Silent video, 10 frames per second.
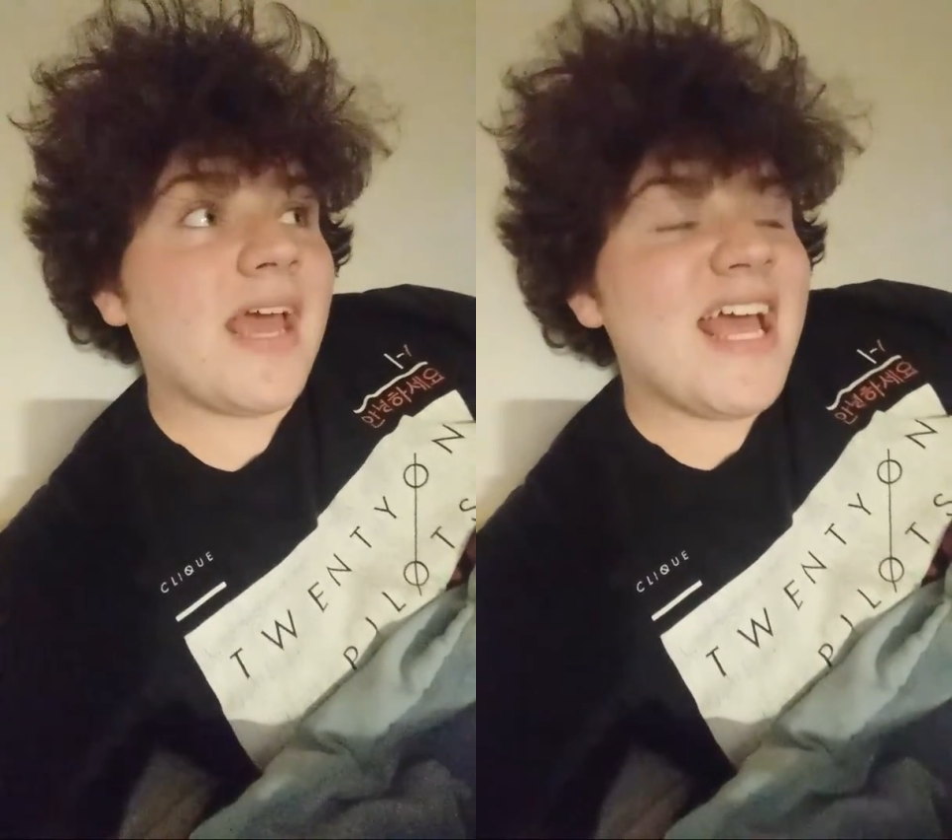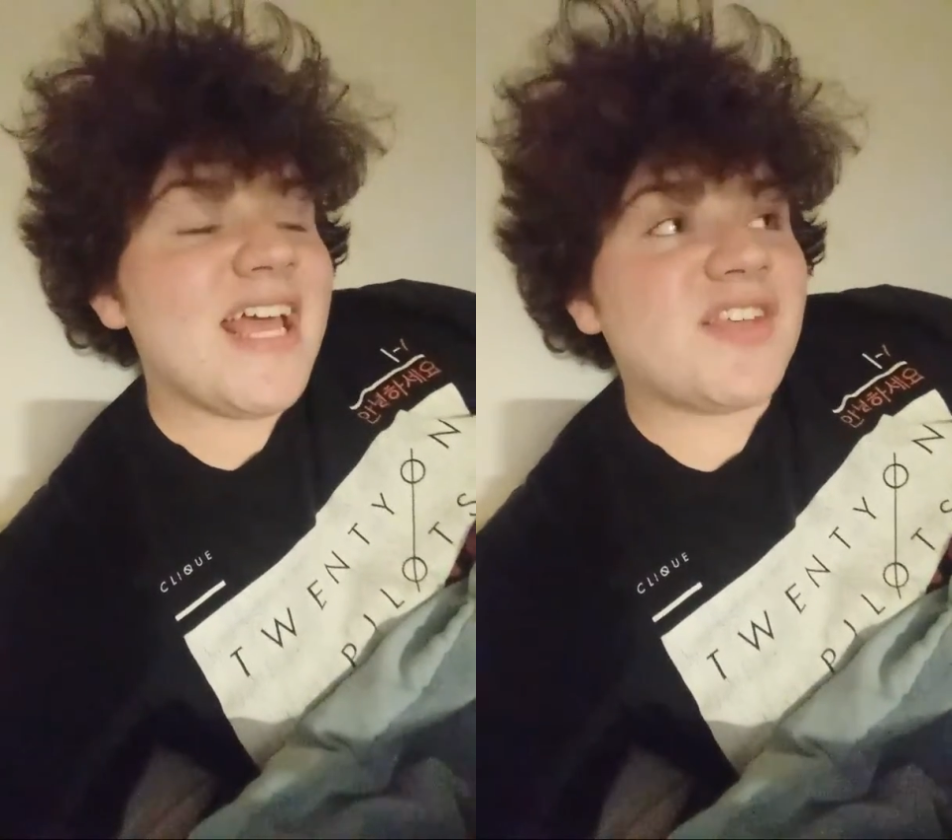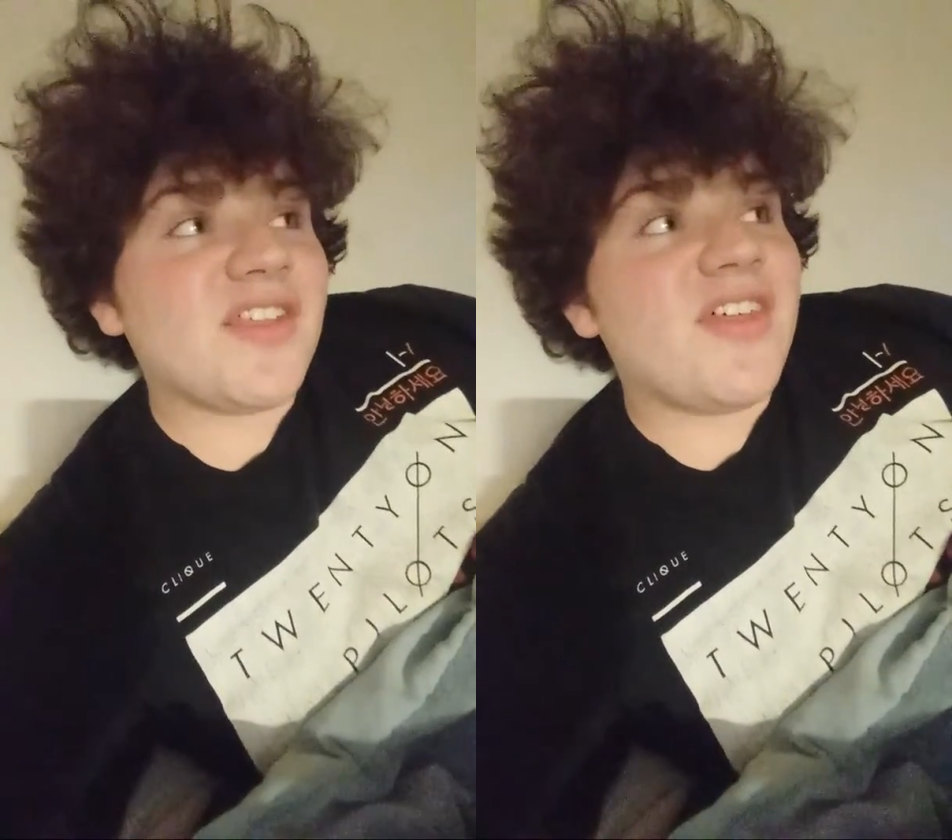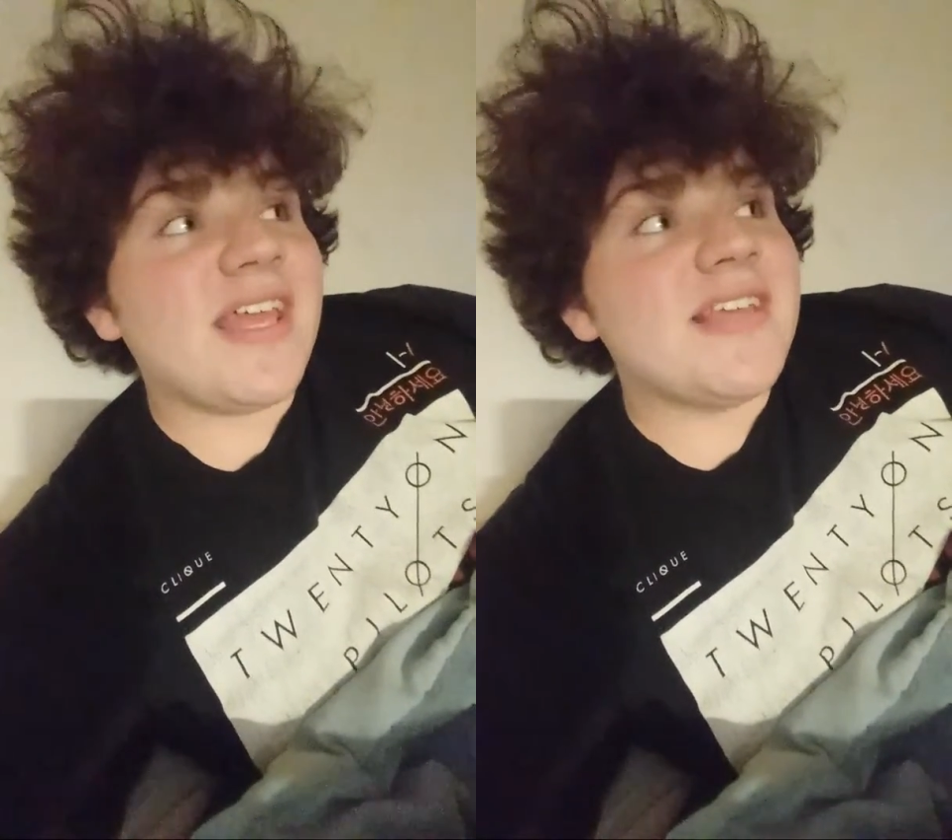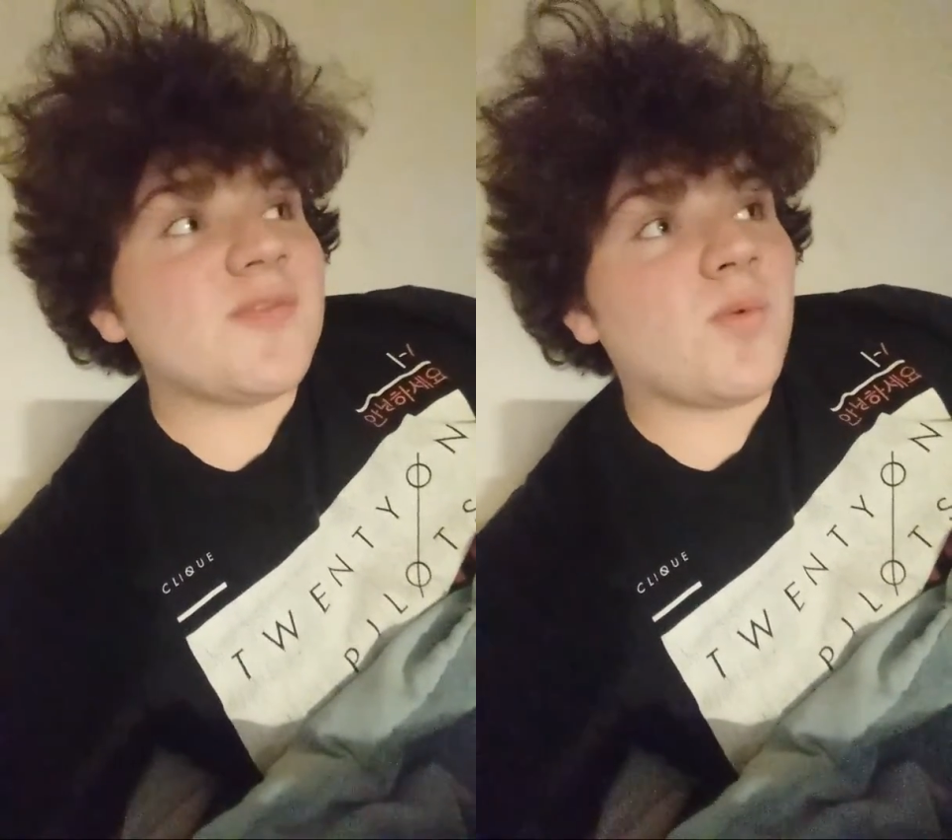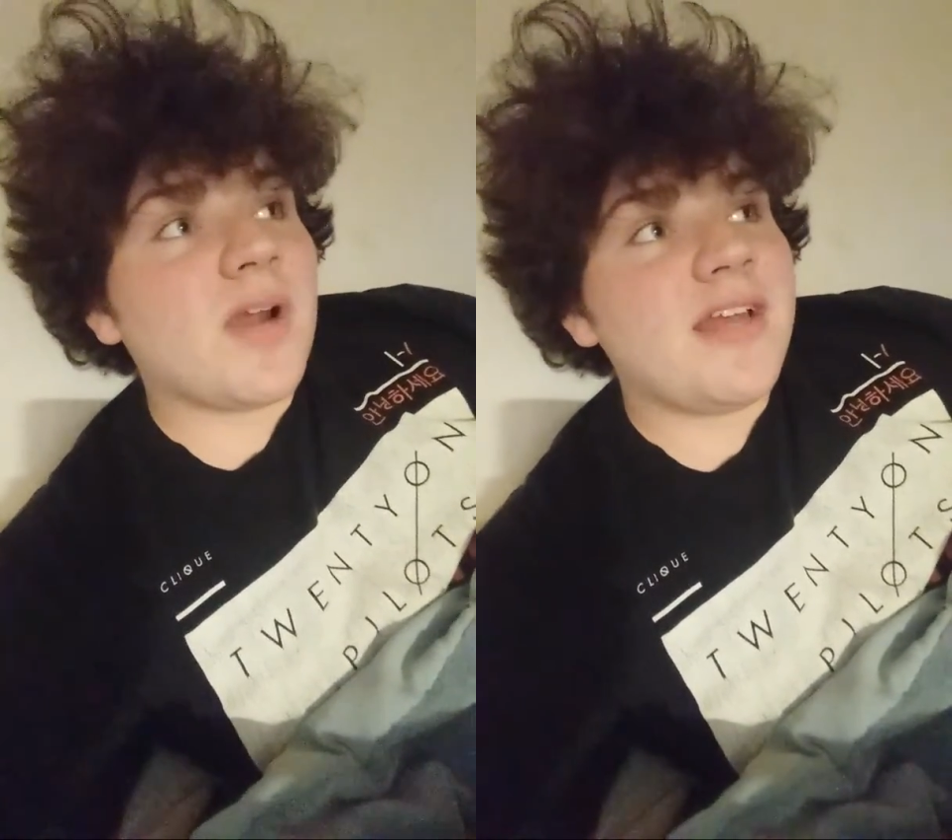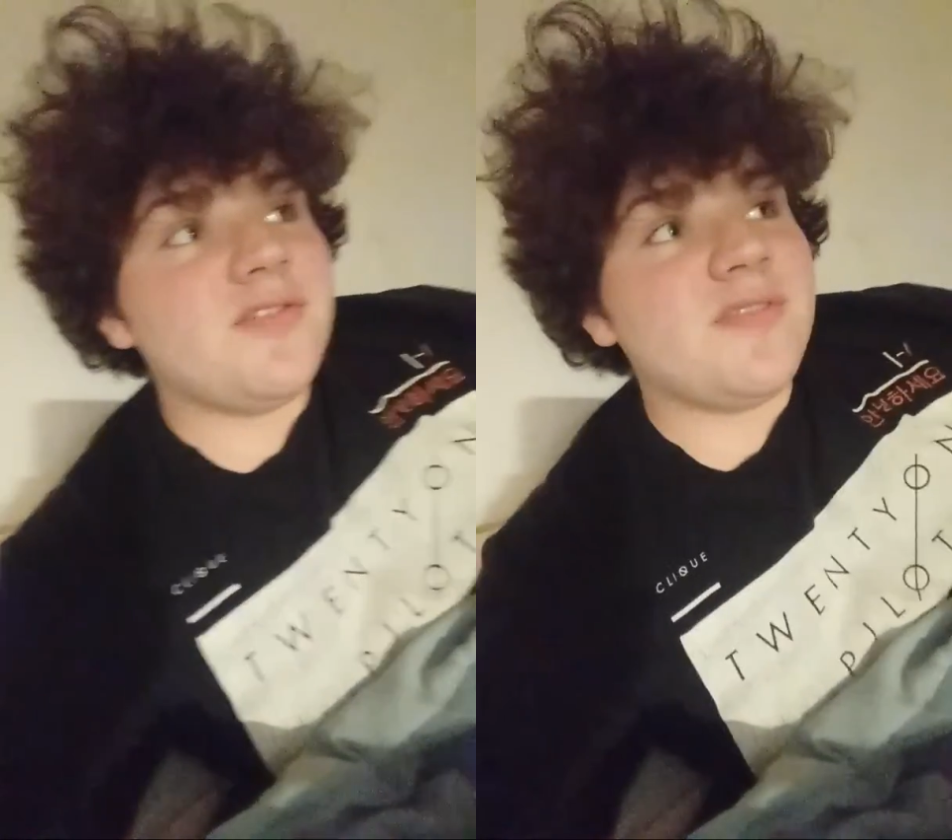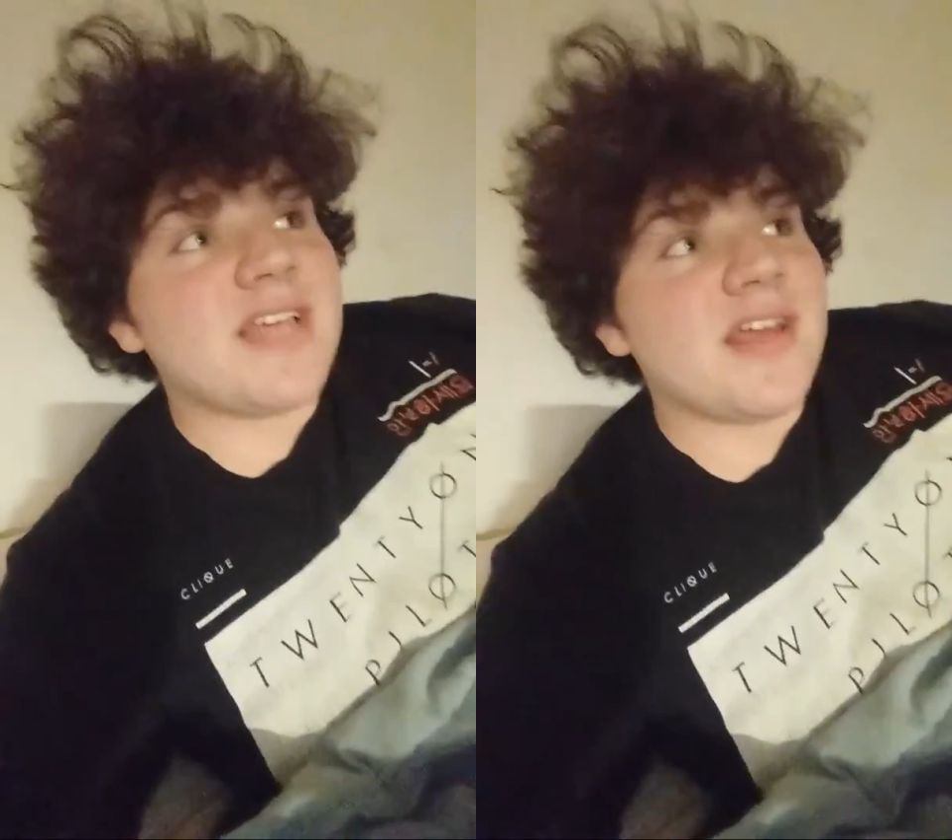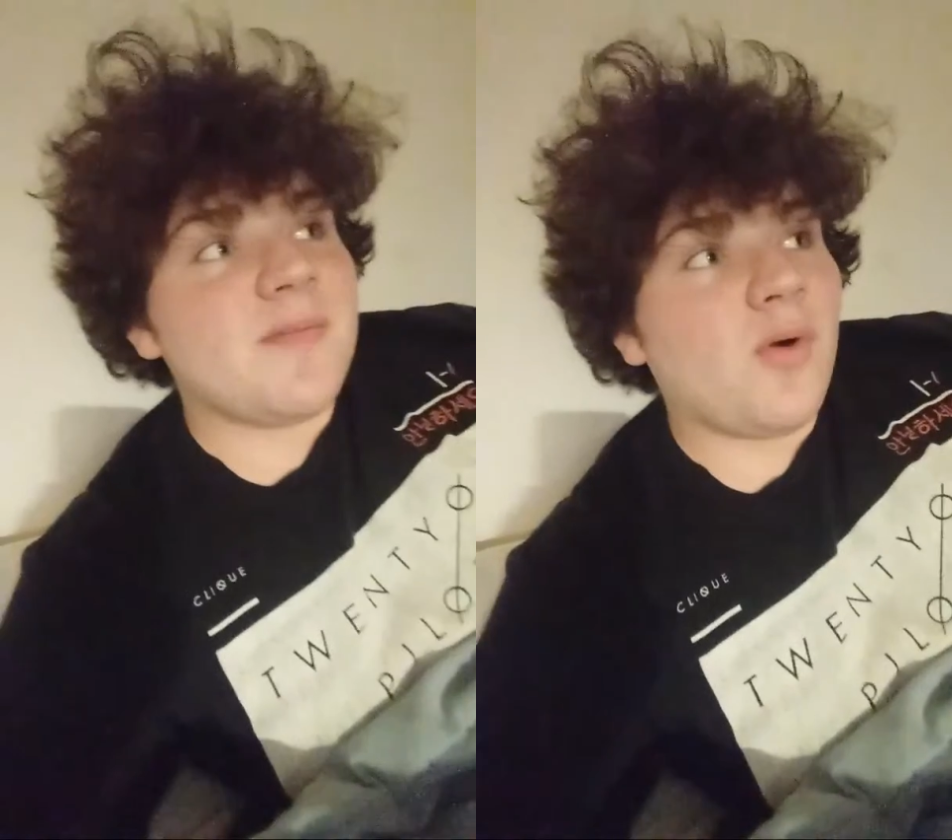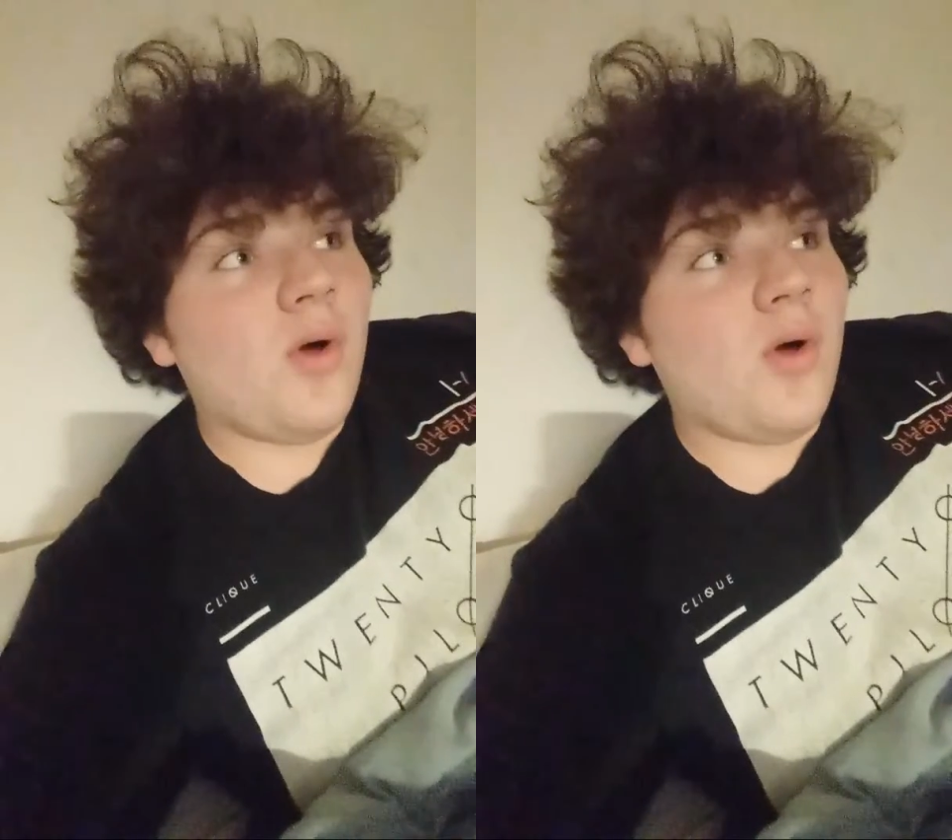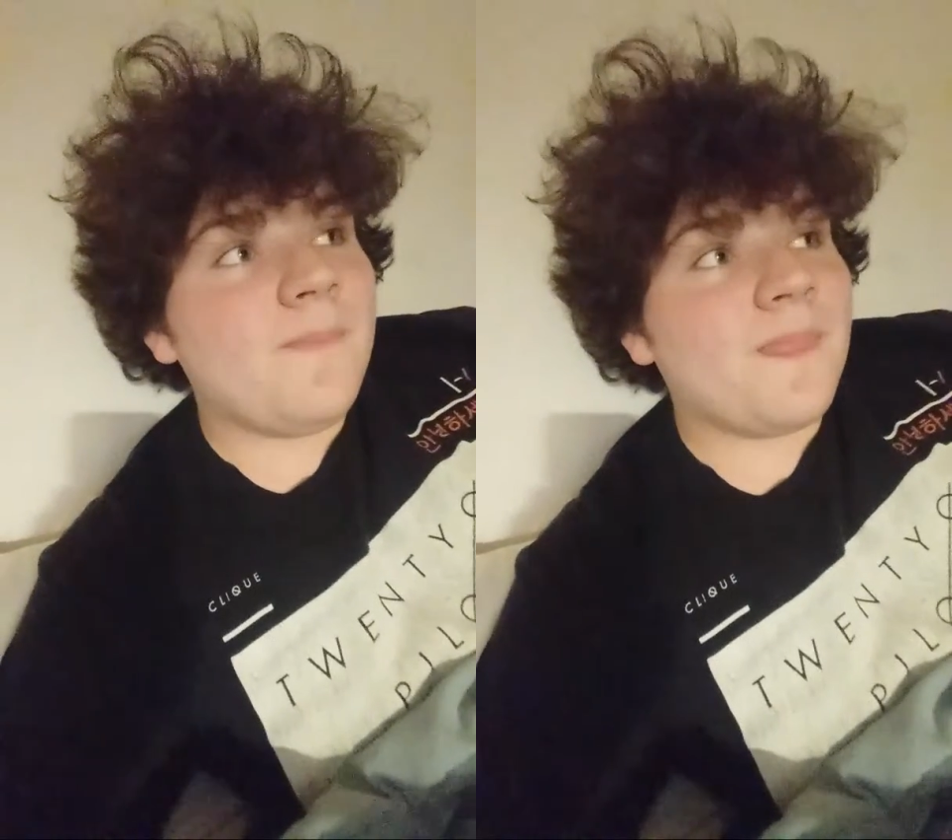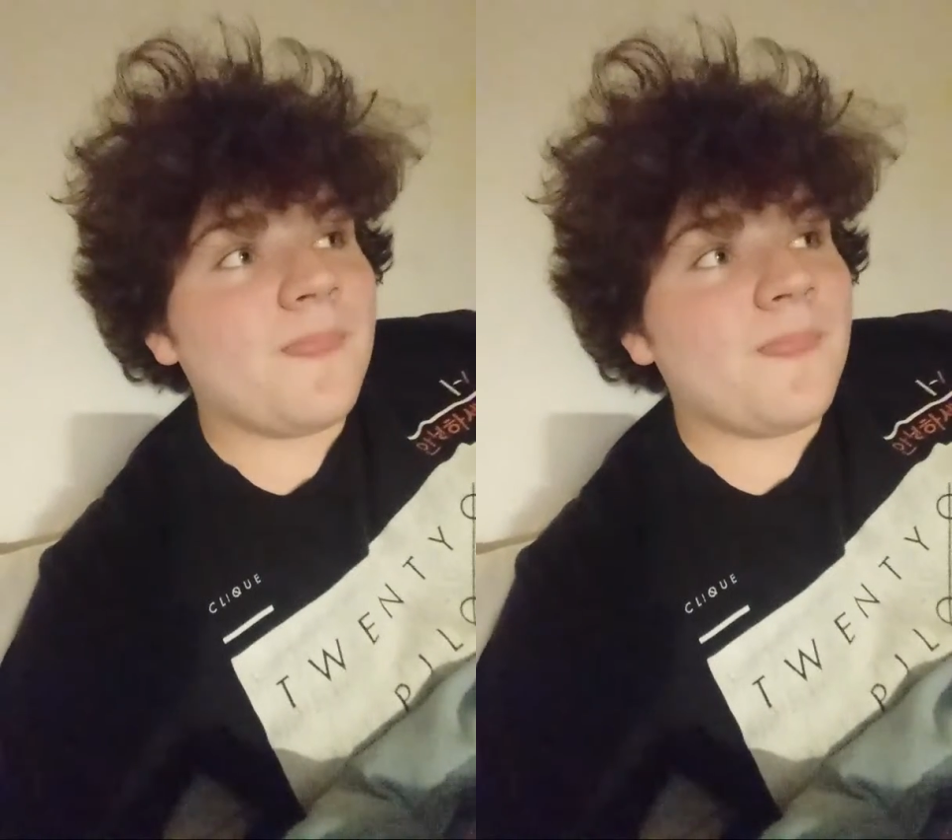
You see, the thing is, when I do Deadpool,